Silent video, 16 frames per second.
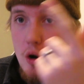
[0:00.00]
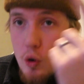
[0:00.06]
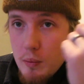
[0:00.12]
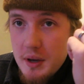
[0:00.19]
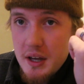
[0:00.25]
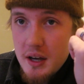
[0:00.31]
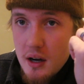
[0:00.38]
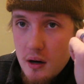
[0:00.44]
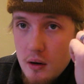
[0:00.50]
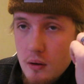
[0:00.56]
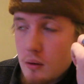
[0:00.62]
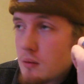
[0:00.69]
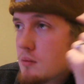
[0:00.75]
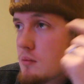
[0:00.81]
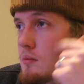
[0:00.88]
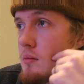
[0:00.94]

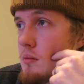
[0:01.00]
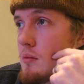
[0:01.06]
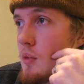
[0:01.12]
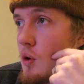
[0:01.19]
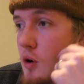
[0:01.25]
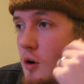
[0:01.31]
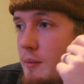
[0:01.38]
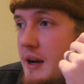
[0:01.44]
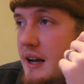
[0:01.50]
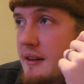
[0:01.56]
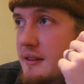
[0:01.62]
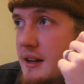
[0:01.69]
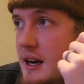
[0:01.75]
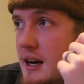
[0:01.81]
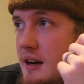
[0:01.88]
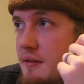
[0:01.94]
OBO, or
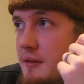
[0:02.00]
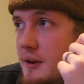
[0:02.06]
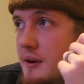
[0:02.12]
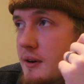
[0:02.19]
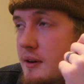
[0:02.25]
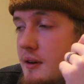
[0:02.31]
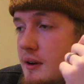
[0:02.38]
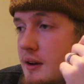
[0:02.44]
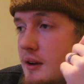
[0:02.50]
best offer.